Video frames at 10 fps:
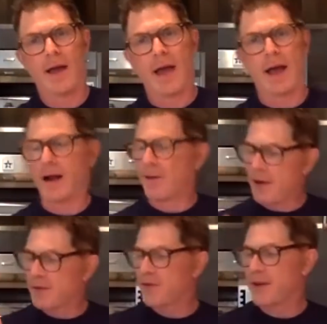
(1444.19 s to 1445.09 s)
And I'll
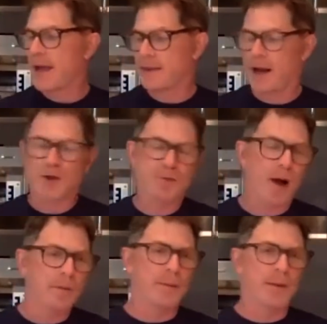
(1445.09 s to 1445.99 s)
never forget that. I was
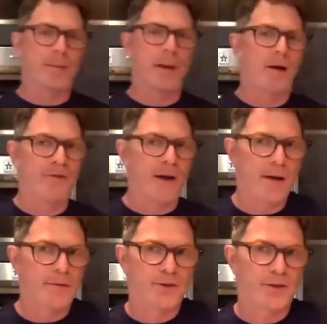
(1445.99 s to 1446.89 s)
probably about
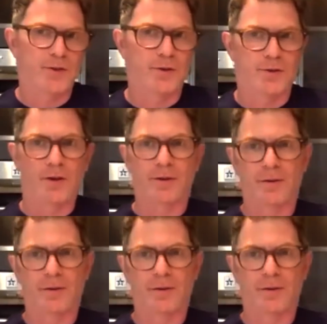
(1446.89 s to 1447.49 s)
5 or 6 years old.